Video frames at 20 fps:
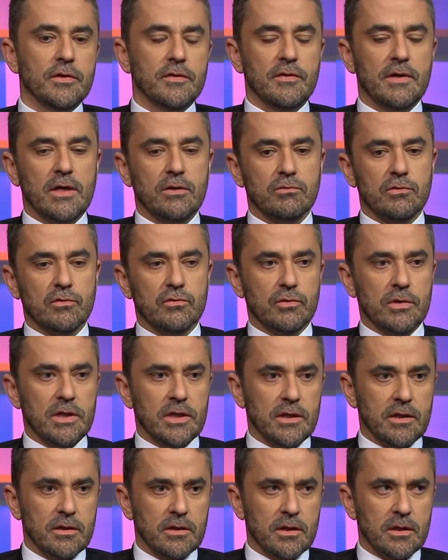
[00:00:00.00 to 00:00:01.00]
that that was
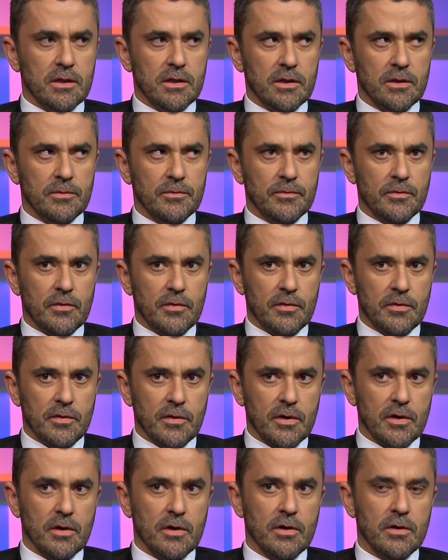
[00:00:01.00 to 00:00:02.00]
really
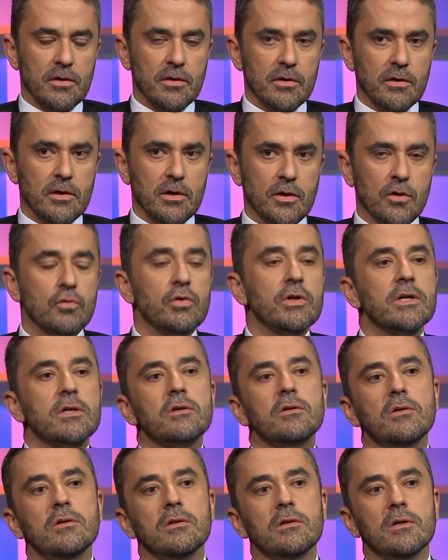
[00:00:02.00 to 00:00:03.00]
a
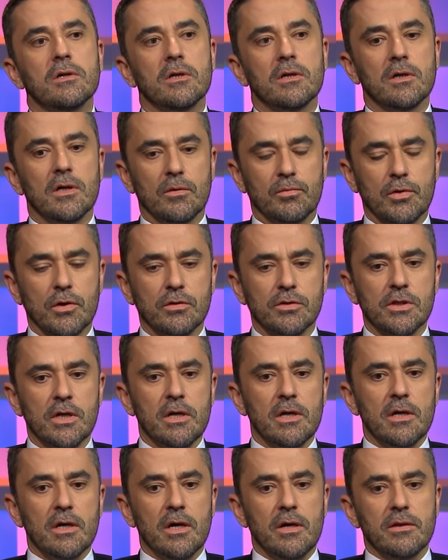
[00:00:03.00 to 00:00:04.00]
critical approach.
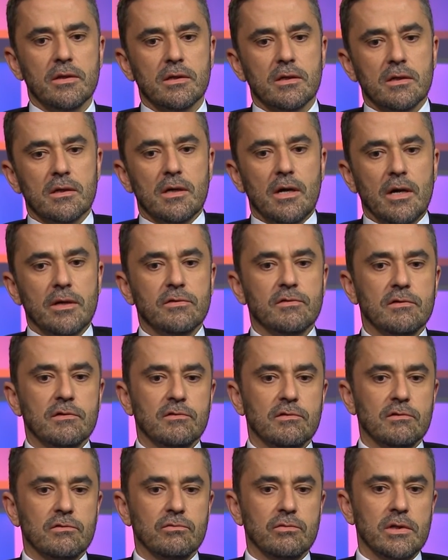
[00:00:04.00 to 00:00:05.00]
I think
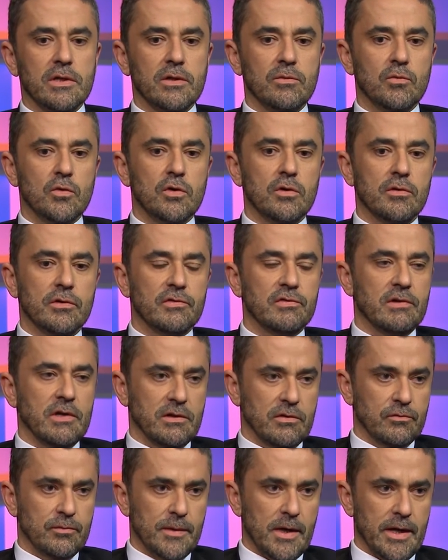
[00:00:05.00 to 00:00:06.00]
ISIS is really more a
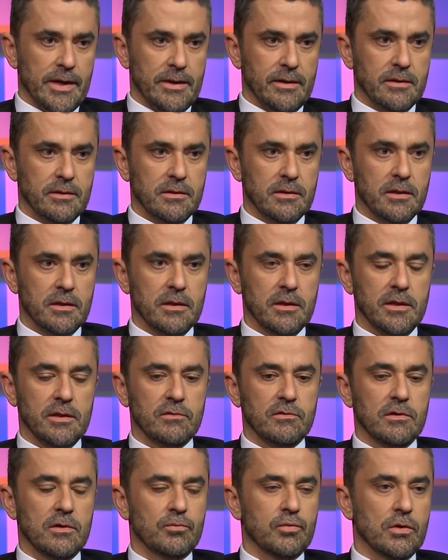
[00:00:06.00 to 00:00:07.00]
state of mind.
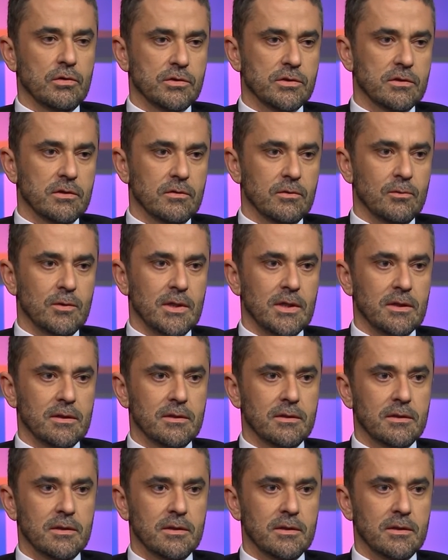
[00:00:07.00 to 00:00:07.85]
It's an approach to the world.